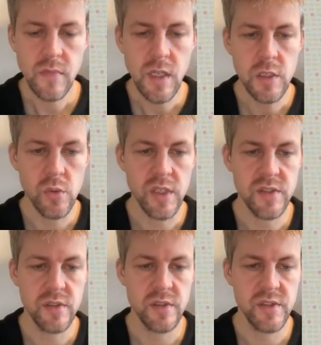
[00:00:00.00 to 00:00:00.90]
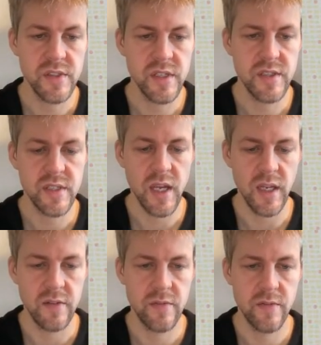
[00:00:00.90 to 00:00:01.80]
So we consider 6
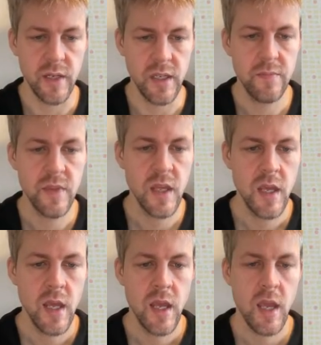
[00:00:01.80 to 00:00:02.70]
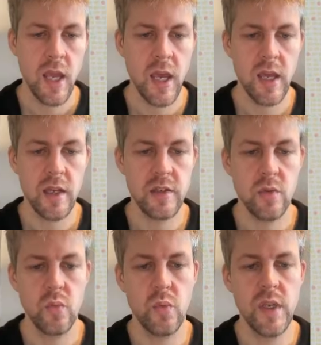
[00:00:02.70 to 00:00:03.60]
at 3, and
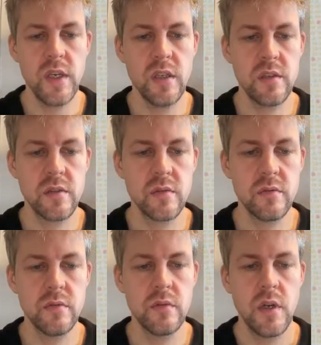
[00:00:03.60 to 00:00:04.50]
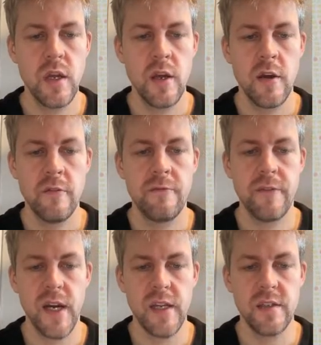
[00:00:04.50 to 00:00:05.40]
we need to
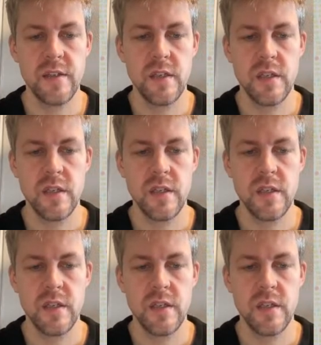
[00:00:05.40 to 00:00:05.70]
find